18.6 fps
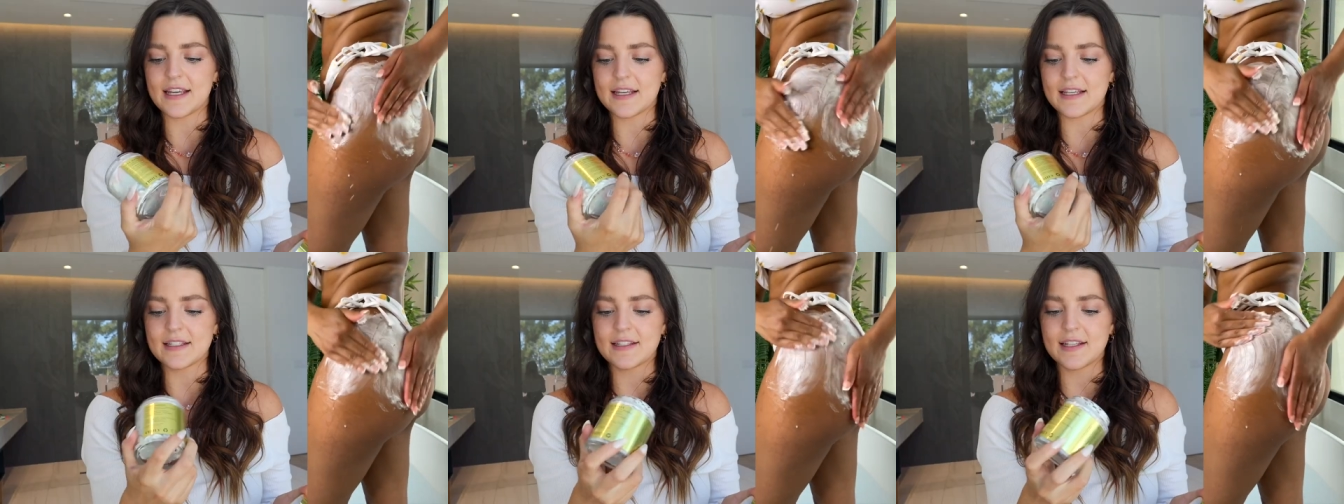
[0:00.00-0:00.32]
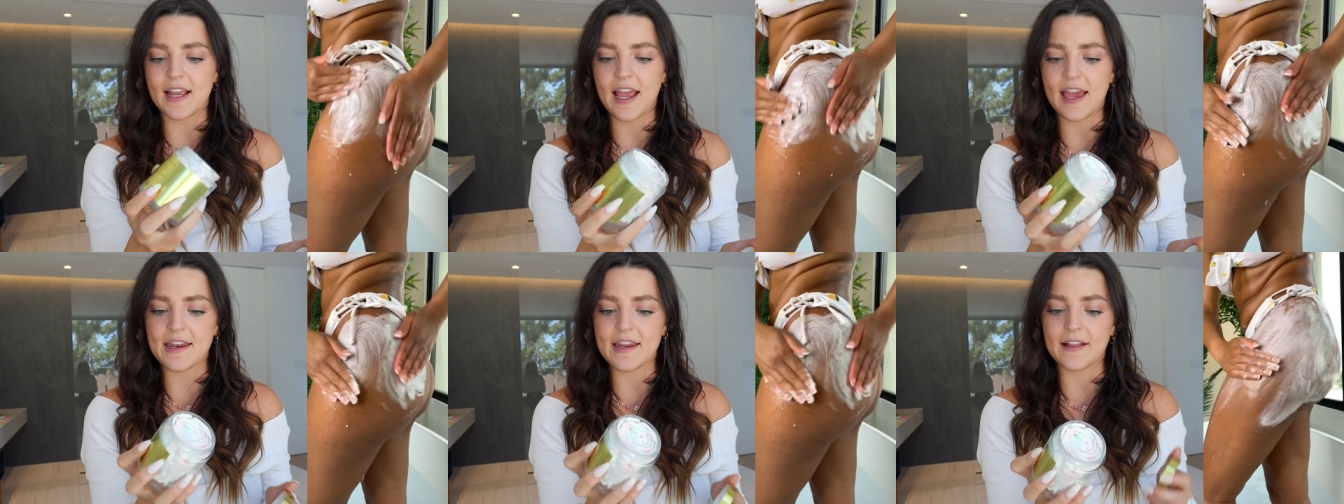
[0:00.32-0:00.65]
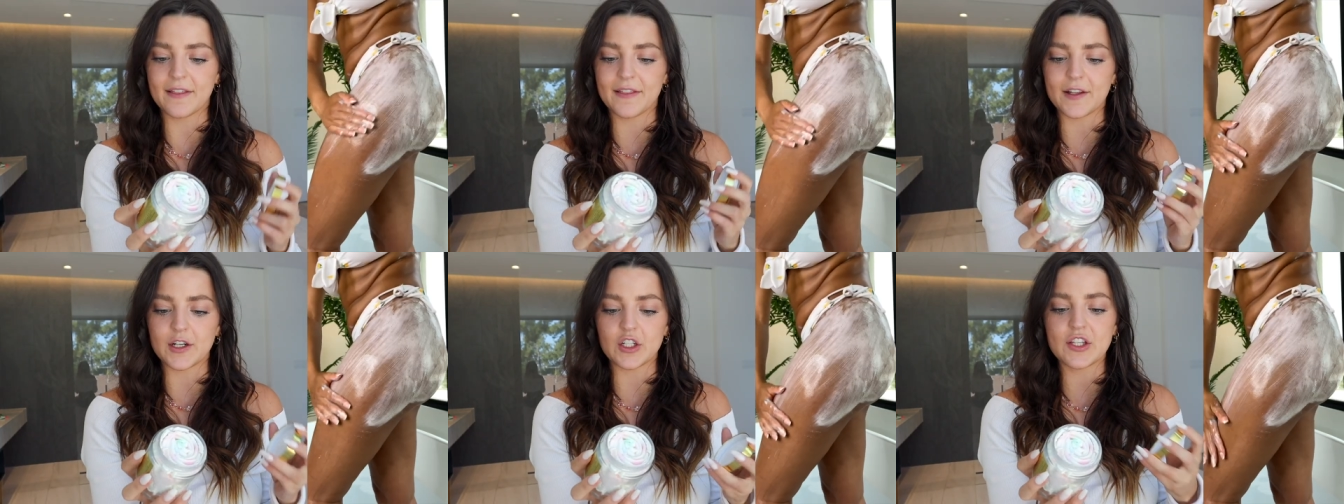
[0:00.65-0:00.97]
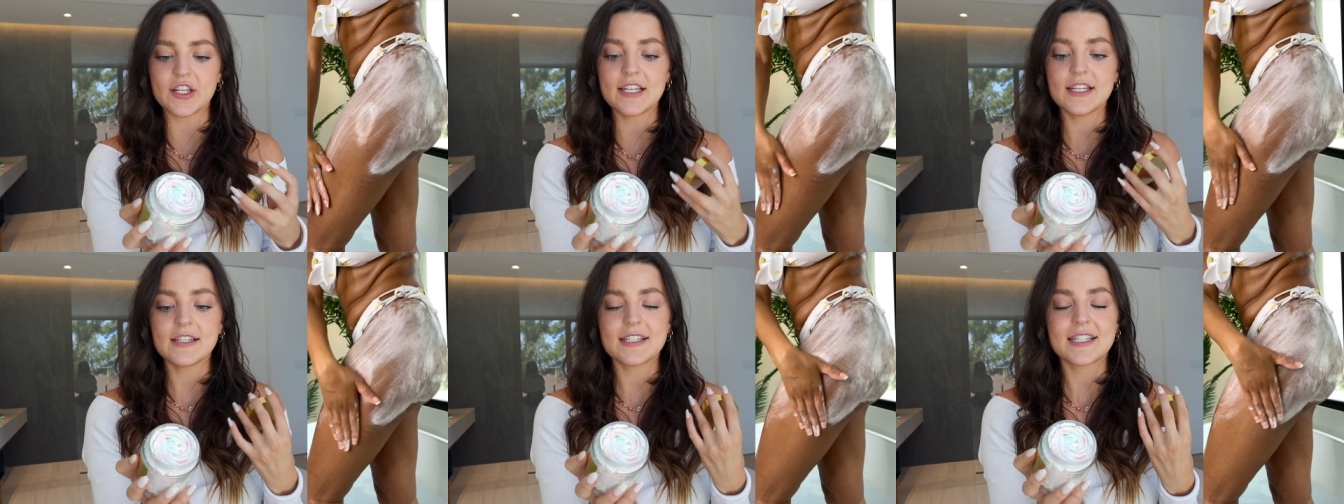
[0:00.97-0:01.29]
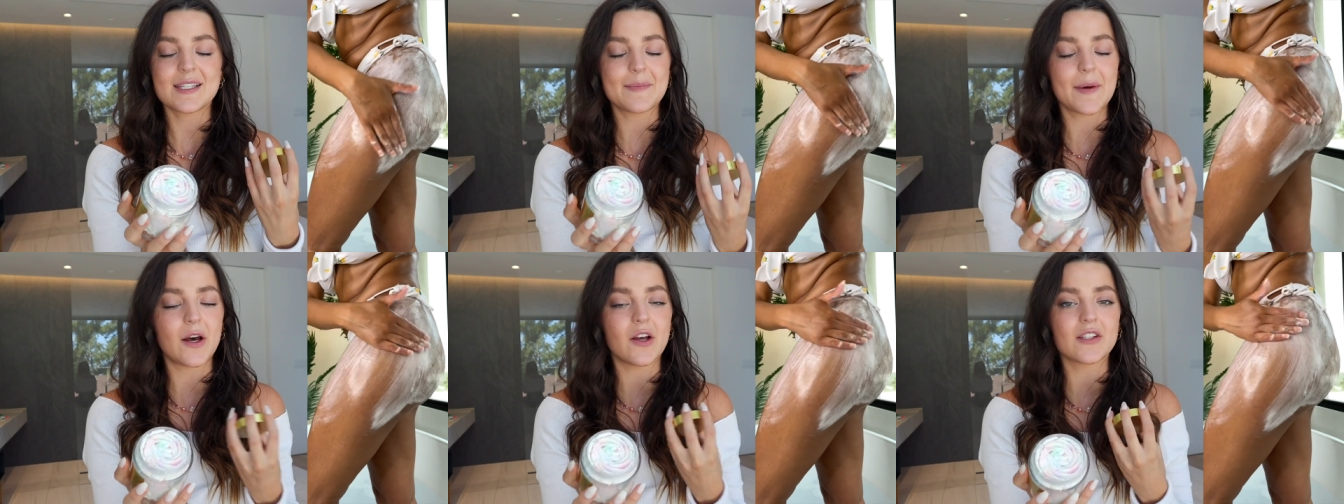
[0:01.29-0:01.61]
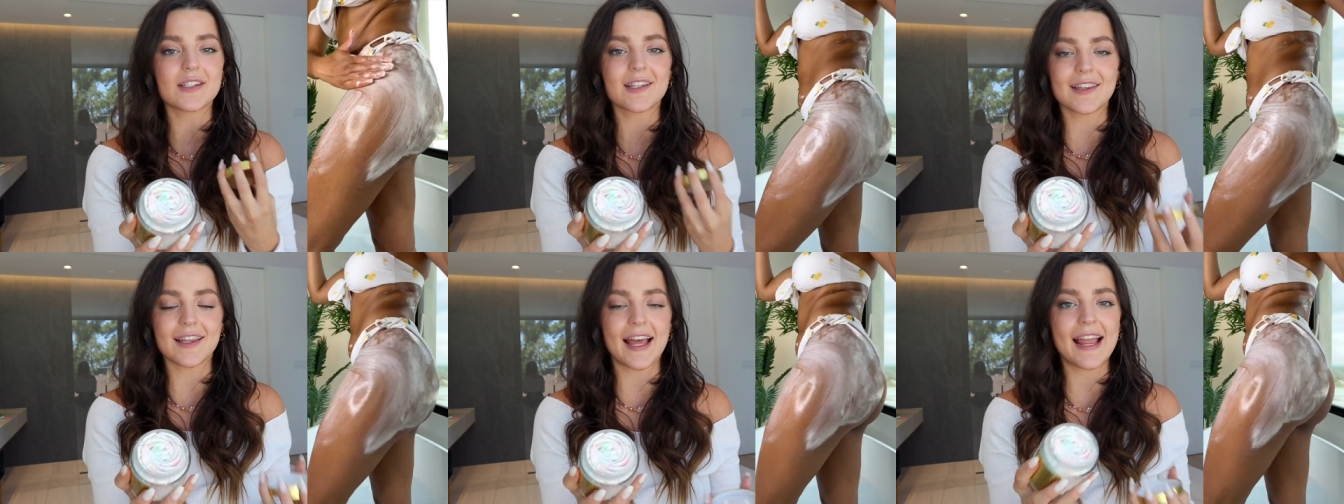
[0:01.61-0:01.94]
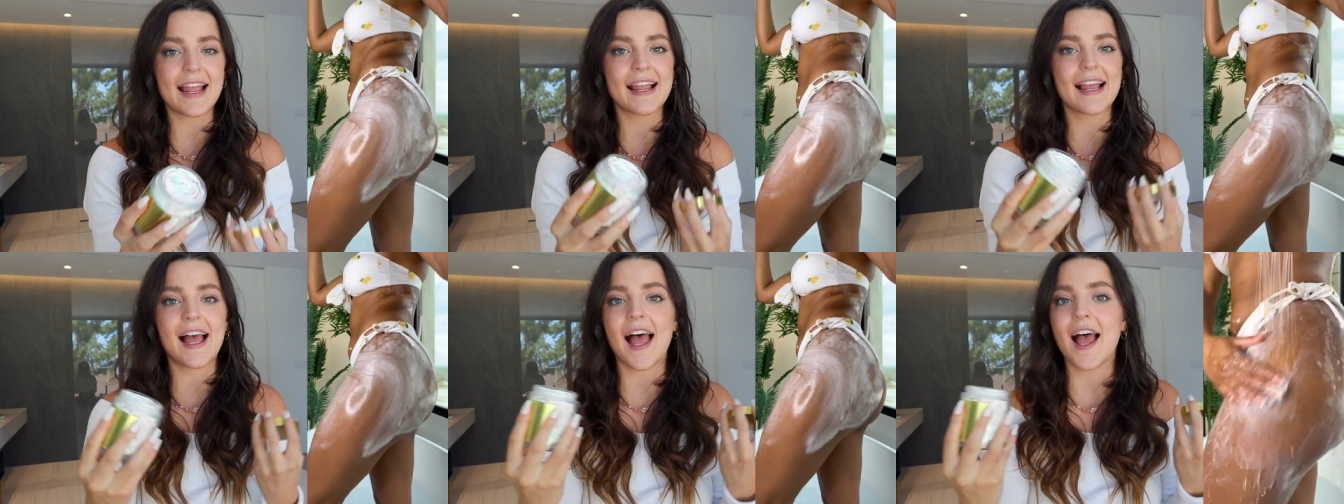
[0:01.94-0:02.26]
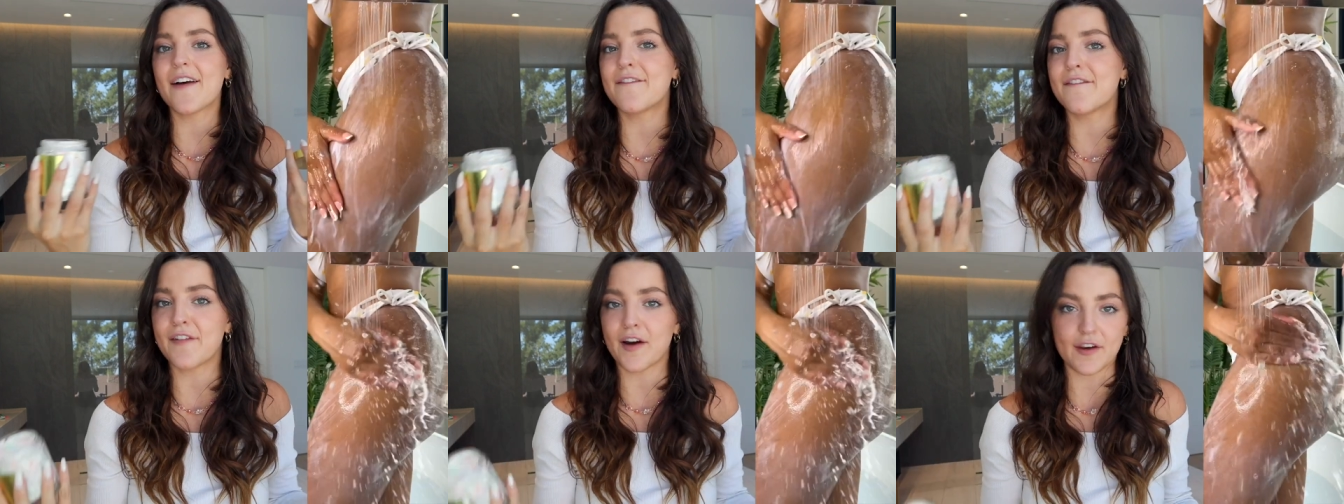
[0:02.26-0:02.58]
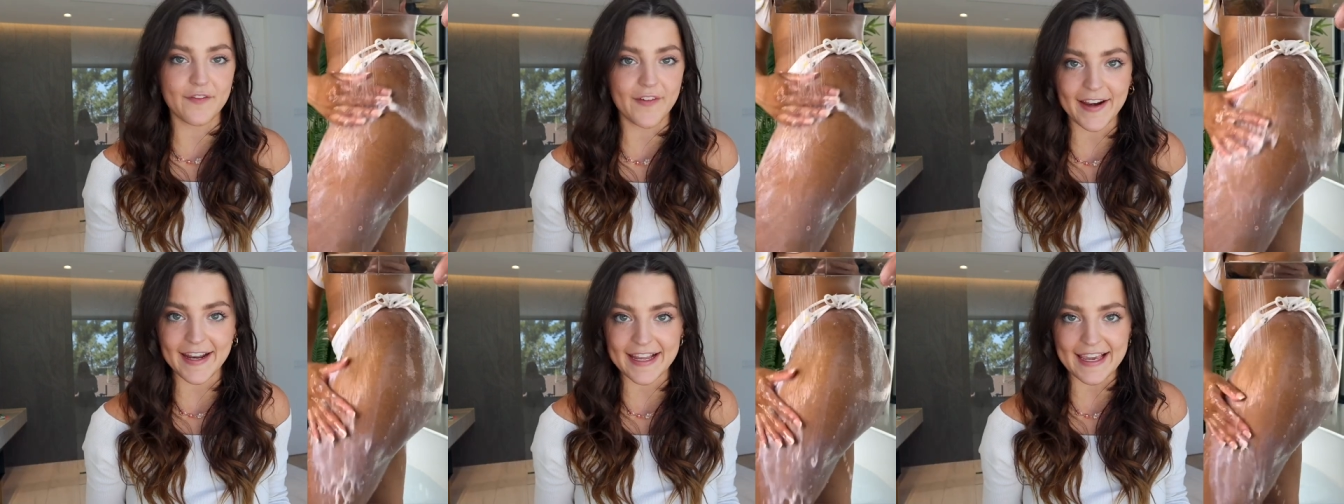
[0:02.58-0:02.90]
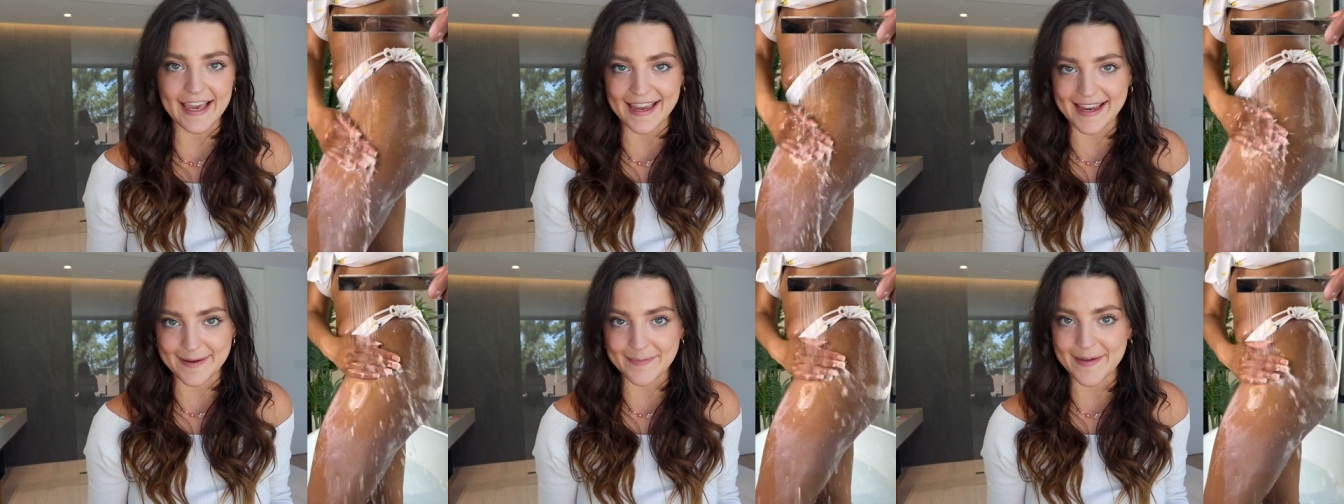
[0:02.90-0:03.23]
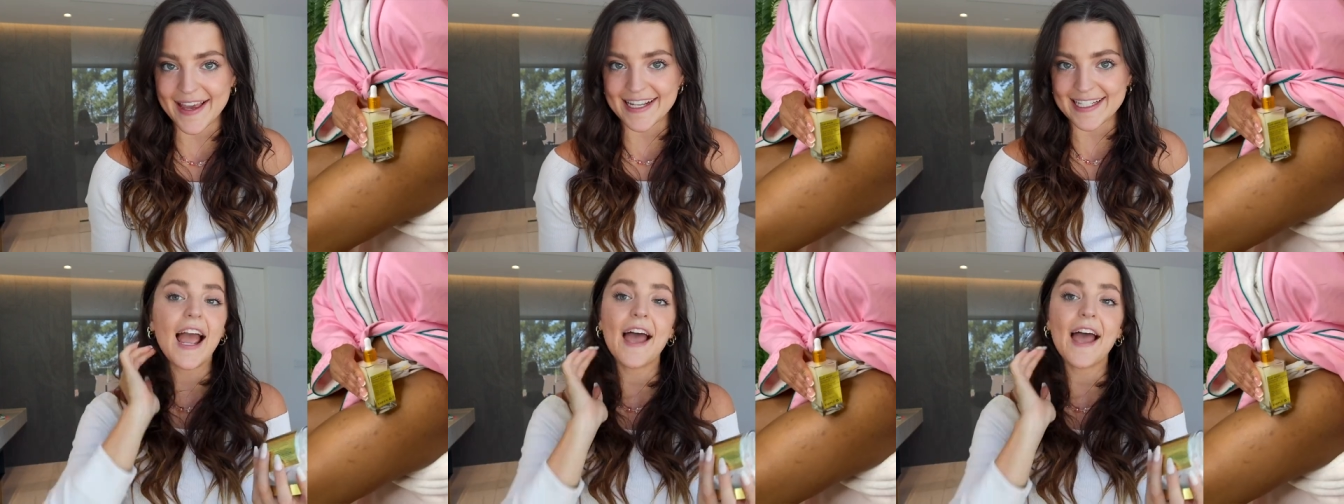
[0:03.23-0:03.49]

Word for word: is, and it literally smells like funfetti cake mix,